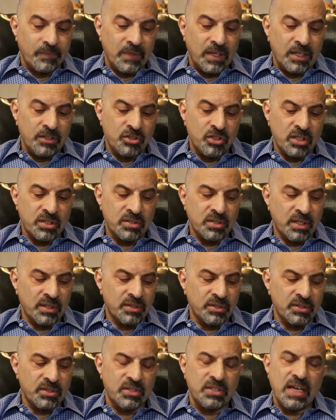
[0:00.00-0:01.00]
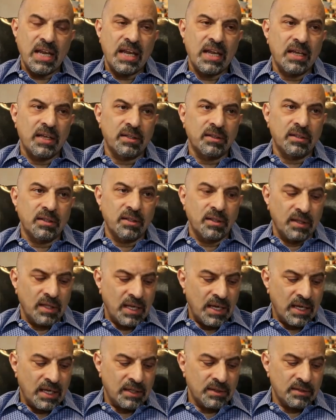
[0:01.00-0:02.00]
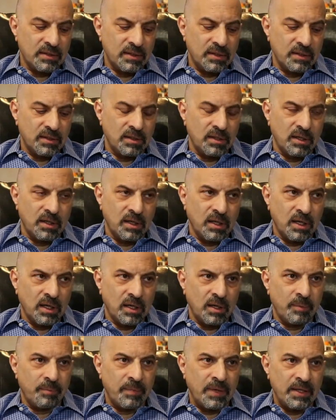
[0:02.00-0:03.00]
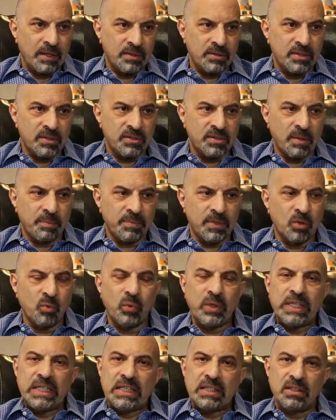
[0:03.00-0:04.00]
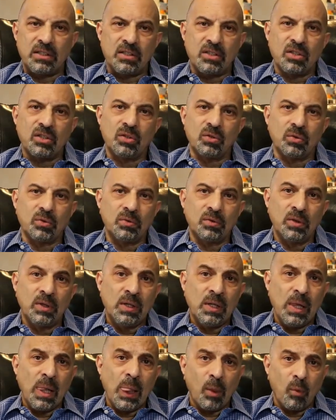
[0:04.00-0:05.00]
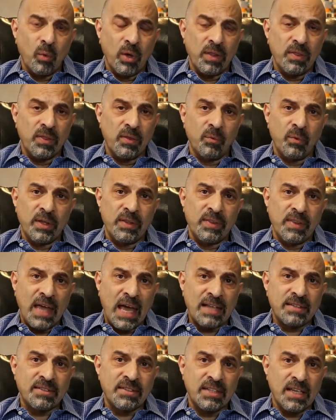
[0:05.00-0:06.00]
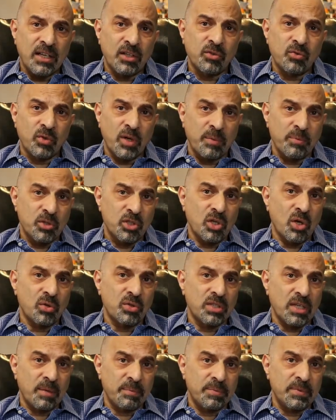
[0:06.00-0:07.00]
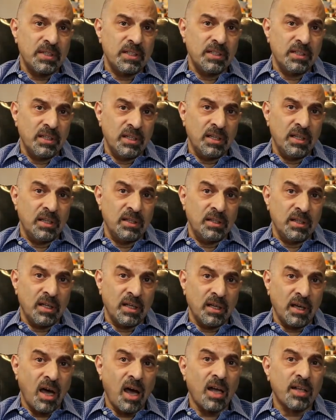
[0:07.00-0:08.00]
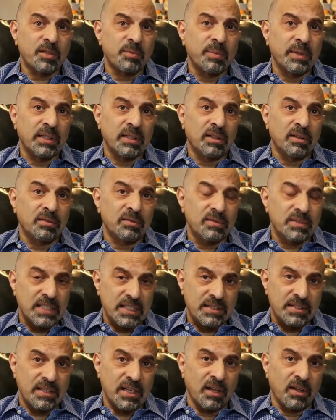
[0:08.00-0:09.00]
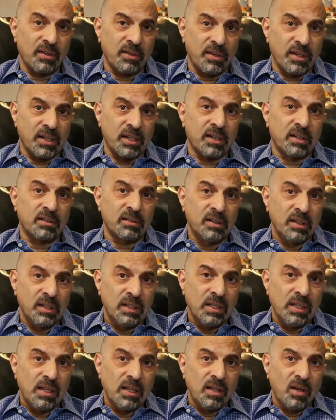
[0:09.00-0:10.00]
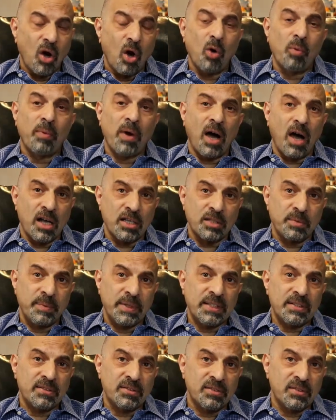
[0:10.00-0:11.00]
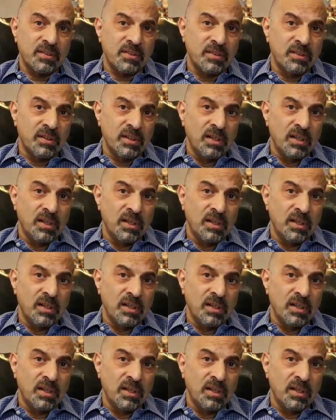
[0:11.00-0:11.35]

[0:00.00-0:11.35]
And just understand that, and this is something we didn't do, when that sales rep shows up in the hospital to sell their home hospice,